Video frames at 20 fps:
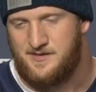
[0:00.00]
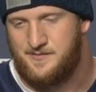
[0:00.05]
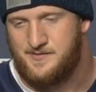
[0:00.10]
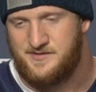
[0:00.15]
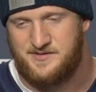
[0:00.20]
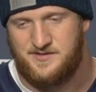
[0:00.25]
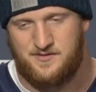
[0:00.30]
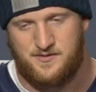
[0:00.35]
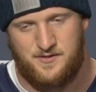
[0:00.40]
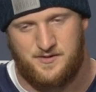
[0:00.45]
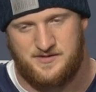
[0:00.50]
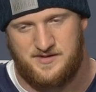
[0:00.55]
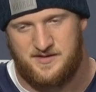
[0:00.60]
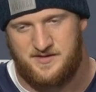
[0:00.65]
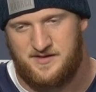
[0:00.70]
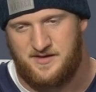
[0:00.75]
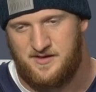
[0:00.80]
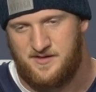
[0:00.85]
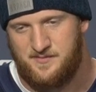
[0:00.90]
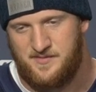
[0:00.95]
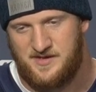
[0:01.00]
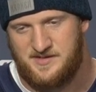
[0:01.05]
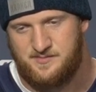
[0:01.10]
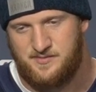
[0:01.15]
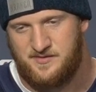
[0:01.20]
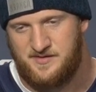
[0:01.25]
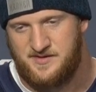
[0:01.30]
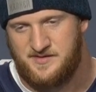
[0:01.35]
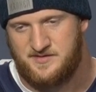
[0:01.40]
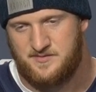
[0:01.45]
He still goes out there and makes
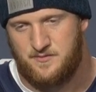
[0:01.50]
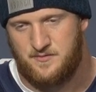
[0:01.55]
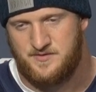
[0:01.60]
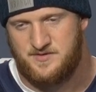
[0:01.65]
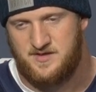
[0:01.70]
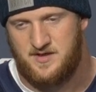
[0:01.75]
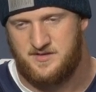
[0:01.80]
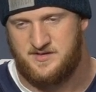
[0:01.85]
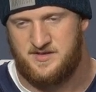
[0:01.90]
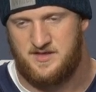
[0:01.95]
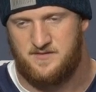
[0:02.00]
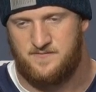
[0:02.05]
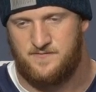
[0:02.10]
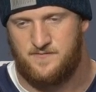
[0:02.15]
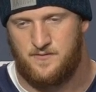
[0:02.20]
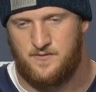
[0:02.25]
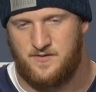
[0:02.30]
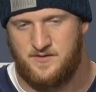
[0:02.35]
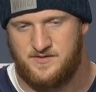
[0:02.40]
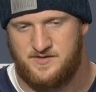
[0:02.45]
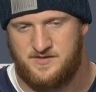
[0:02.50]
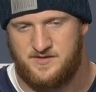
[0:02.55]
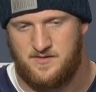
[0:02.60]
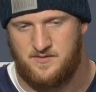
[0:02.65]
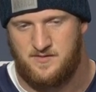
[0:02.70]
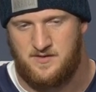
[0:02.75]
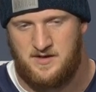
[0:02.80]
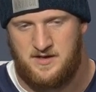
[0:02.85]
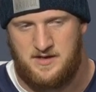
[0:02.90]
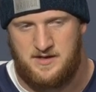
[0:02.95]
plays, scores touchdowns for us.
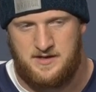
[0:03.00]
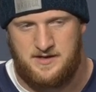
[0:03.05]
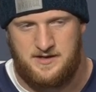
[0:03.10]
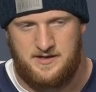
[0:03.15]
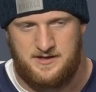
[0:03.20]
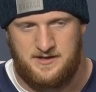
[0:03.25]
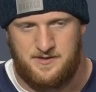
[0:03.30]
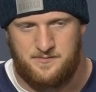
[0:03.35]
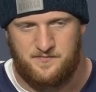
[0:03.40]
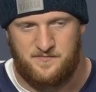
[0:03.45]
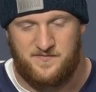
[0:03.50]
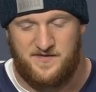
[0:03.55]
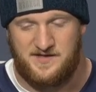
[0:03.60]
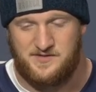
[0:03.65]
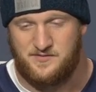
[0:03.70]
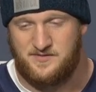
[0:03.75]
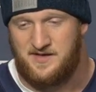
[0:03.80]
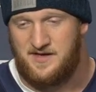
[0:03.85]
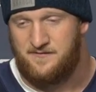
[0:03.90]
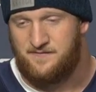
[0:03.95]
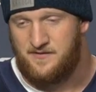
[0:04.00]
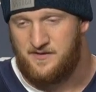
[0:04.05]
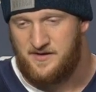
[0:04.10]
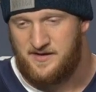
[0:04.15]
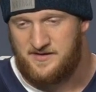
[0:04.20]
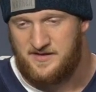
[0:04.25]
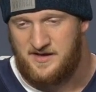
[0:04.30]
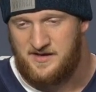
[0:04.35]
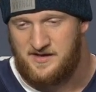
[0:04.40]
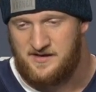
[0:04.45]
So if that's what they feel
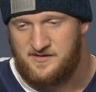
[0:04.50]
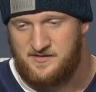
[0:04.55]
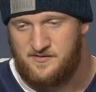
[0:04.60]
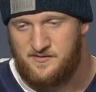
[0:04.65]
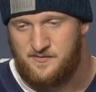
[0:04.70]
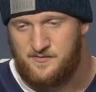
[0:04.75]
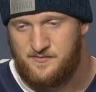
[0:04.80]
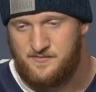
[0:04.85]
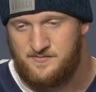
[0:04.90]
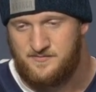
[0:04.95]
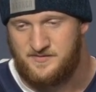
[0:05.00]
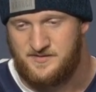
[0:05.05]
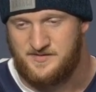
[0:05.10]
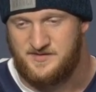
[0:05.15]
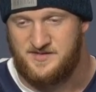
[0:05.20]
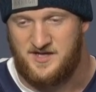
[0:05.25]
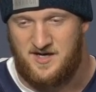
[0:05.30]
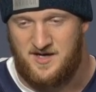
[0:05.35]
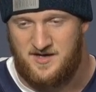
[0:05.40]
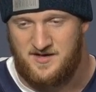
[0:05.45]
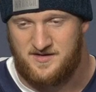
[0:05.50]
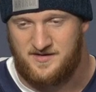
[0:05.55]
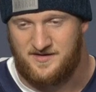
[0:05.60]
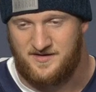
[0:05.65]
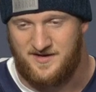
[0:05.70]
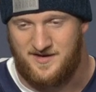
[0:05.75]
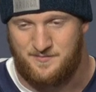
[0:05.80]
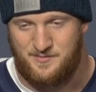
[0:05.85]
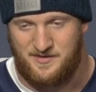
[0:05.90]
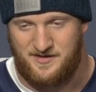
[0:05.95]
like they need to do is talk
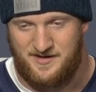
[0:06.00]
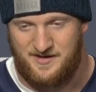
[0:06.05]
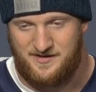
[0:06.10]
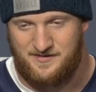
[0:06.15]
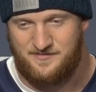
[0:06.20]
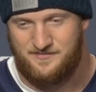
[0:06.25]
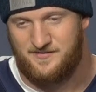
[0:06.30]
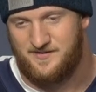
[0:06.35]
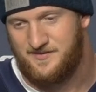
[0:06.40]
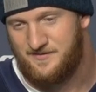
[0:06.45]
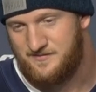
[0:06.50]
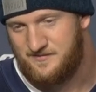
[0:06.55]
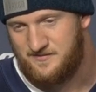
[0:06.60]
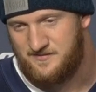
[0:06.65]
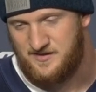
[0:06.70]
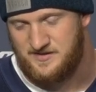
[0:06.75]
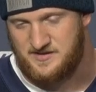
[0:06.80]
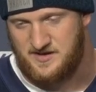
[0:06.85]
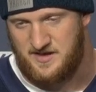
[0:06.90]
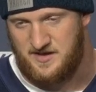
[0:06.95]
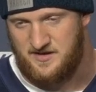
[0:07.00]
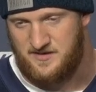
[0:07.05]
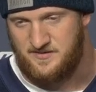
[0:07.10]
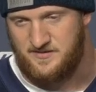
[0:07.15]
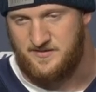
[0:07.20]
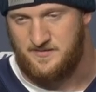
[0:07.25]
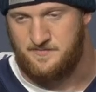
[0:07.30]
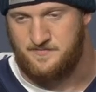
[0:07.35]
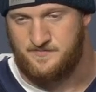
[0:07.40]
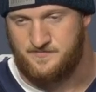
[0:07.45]
and not play, then that's kind of
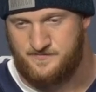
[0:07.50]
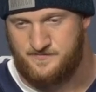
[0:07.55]
on them.